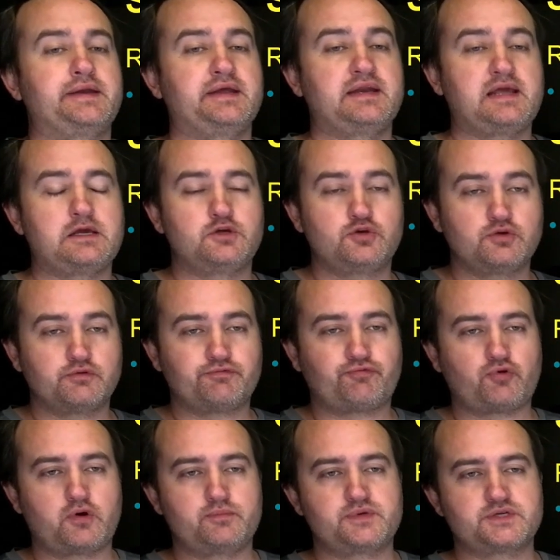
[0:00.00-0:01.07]
in a
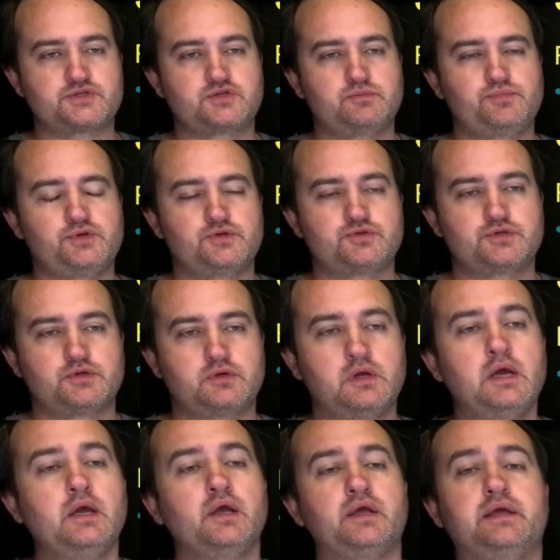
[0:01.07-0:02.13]
uniform distribution
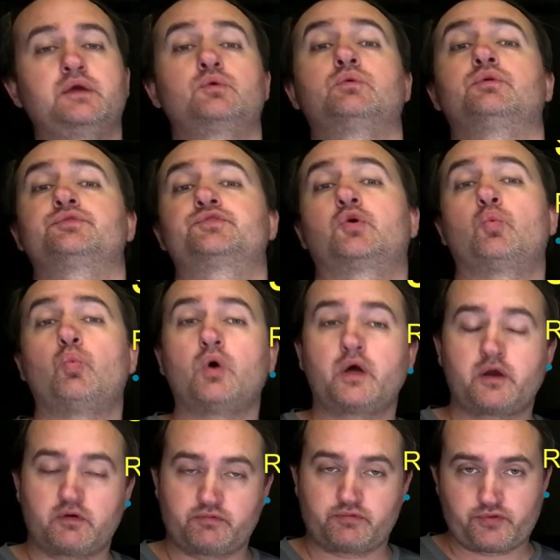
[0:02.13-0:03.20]
equal to 1
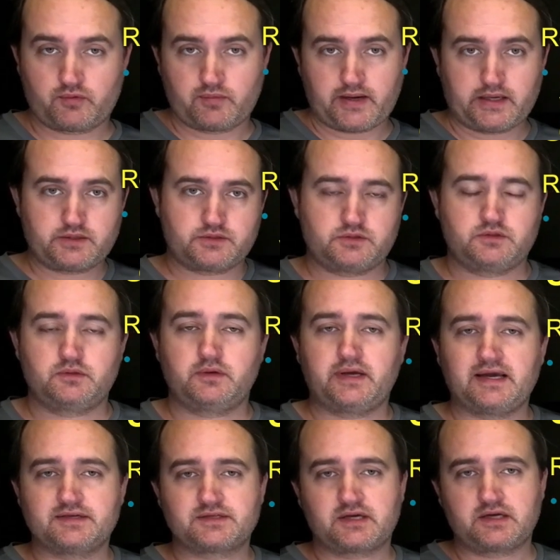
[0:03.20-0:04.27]
over the range,
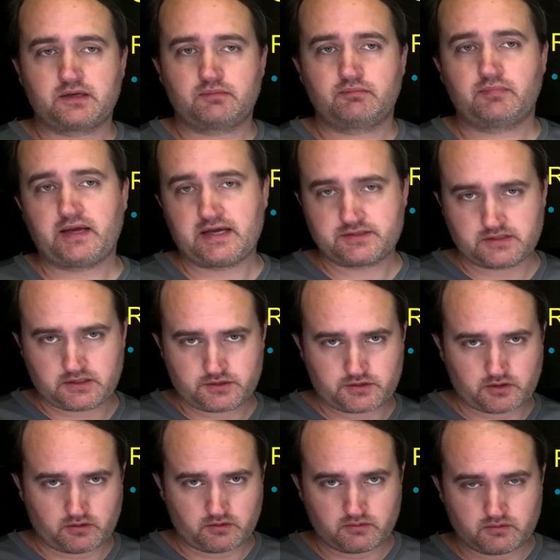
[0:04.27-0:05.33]
as I
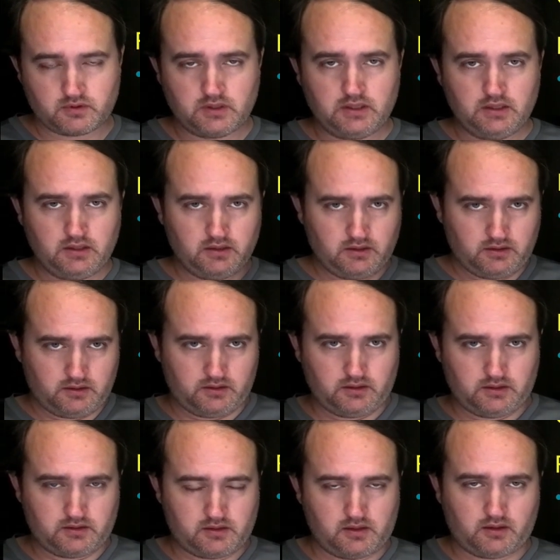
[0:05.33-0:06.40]
showed
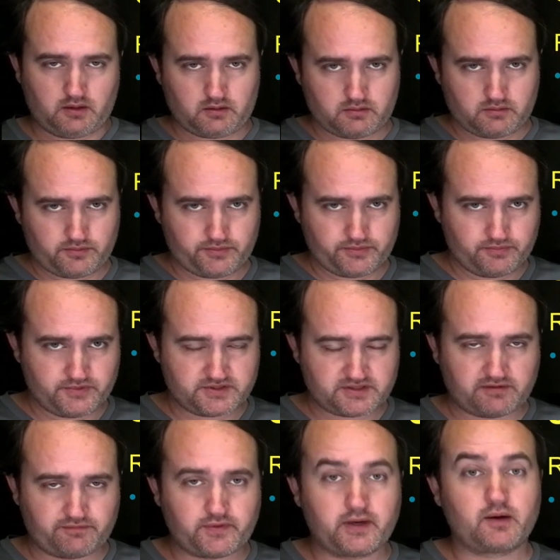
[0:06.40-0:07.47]
in the
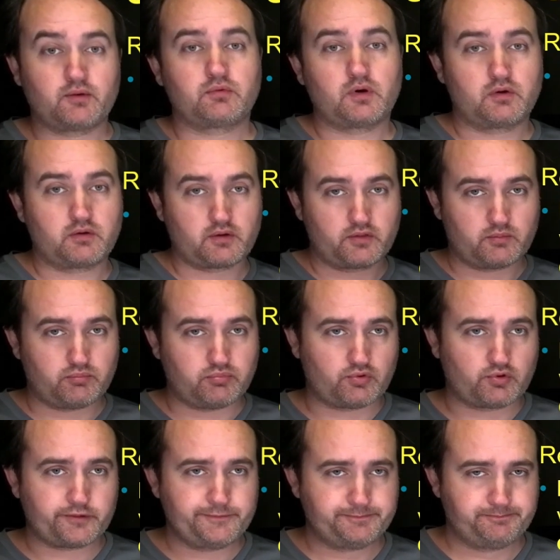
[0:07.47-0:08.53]
stuff that I wrote on the board.